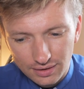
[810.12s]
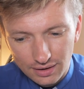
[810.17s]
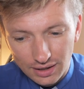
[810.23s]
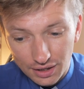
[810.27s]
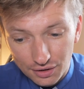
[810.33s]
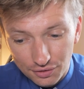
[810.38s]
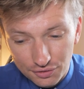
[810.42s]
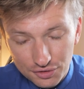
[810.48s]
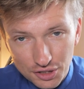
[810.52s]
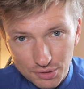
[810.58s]

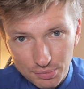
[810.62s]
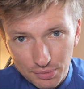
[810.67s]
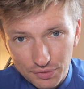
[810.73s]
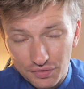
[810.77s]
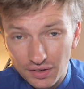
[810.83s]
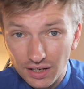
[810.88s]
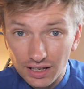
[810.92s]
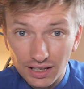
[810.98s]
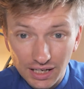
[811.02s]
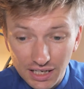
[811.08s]
And on top of
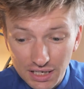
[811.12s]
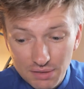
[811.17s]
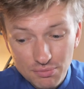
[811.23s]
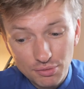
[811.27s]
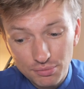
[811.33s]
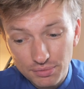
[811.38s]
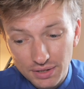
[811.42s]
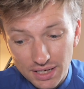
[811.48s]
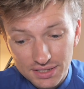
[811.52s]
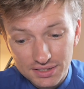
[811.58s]
that,
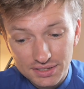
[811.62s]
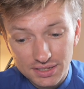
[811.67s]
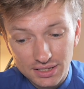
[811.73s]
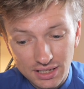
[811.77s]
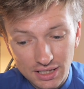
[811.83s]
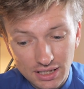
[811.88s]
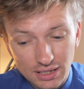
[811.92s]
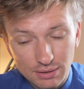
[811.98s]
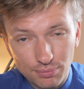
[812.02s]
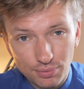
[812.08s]
Abram gets to
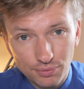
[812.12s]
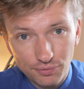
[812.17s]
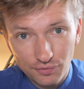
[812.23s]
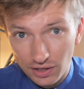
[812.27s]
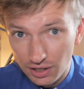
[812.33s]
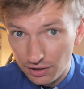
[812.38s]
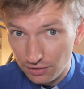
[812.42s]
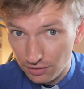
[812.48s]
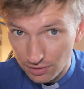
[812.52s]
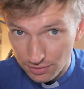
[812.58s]
keep
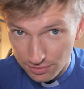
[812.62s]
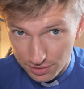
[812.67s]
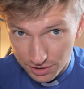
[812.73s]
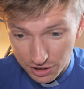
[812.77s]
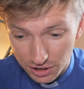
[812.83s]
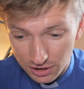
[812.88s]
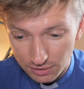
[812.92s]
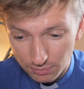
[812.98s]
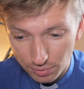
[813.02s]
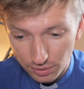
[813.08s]
Pharaoh's
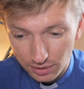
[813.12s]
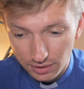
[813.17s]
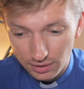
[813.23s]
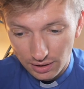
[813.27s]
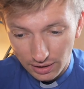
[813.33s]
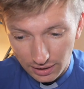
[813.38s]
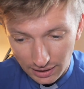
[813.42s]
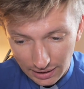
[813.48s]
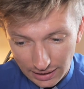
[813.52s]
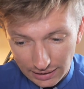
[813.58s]
sheep
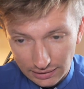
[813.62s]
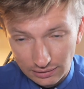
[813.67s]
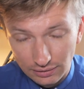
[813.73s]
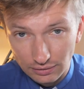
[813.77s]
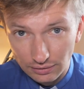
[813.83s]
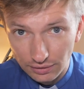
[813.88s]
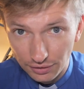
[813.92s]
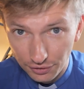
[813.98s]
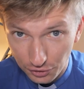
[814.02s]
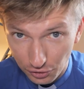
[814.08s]
and
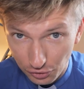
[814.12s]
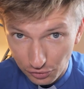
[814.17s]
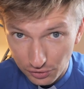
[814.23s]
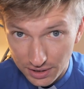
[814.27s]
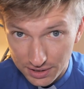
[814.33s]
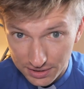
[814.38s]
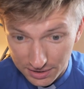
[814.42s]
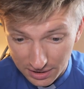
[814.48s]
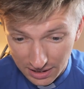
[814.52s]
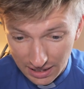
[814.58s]
cattle and
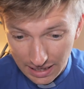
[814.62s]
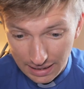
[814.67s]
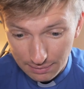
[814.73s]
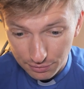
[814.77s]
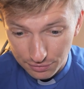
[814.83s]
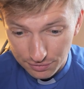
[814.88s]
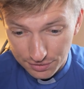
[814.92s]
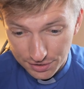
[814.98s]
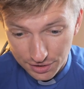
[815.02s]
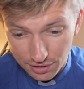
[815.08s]
donkeys and
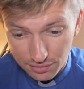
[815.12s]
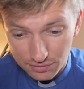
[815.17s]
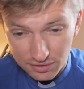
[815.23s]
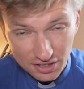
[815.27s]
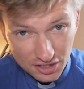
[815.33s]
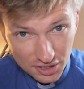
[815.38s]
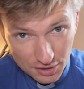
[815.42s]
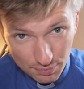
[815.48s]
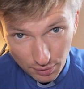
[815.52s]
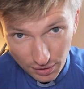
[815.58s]
camels. So
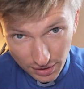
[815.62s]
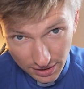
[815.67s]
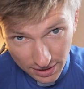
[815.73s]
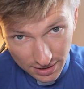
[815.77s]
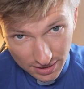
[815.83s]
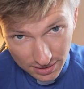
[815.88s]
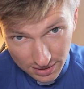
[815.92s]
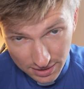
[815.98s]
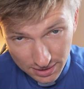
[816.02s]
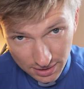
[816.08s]
despite
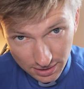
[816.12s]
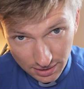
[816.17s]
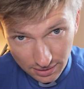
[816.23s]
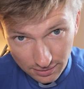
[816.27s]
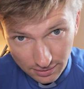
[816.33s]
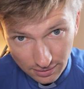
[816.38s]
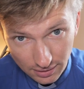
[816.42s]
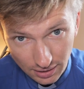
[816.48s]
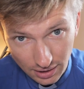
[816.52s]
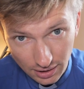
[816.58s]
his
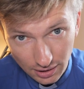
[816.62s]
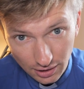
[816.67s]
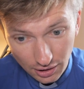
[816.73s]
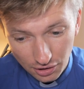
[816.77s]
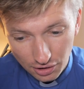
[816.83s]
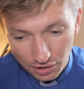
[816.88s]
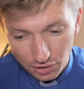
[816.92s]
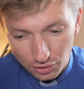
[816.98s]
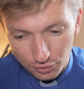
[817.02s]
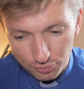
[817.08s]
sin,
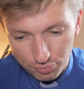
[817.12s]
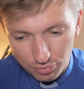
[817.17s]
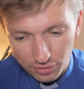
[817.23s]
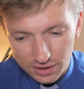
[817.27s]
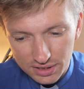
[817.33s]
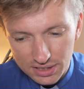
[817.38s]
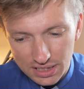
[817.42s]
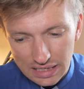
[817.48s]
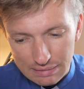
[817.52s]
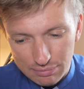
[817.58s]
God
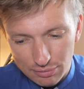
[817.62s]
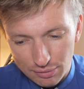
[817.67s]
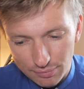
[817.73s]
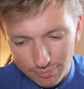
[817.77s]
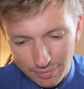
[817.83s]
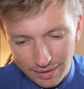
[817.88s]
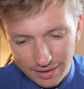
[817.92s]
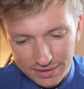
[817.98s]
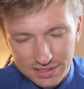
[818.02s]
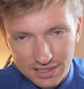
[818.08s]
brings Abram
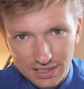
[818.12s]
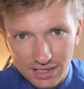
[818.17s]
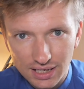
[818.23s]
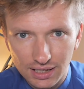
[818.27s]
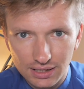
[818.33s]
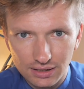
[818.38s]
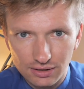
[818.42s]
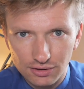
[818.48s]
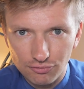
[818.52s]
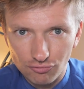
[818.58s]
back to
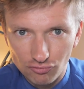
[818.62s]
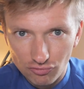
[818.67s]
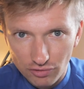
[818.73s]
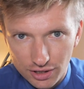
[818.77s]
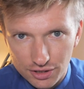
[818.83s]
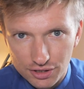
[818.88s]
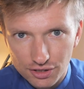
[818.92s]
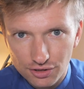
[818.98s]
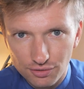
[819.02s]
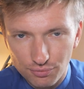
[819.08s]
Canaan
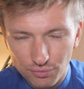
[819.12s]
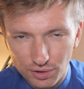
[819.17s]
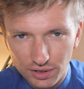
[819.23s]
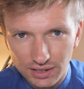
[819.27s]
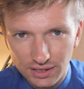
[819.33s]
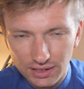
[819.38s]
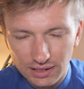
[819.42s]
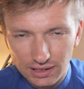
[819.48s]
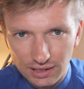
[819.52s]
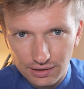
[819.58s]
richer than when
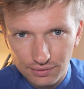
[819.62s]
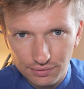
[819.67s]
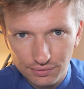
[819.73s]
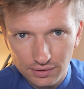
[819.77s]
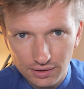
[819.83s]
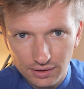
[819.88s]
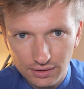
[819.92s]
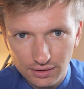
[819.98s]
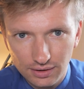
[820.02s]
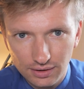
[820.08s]
he left.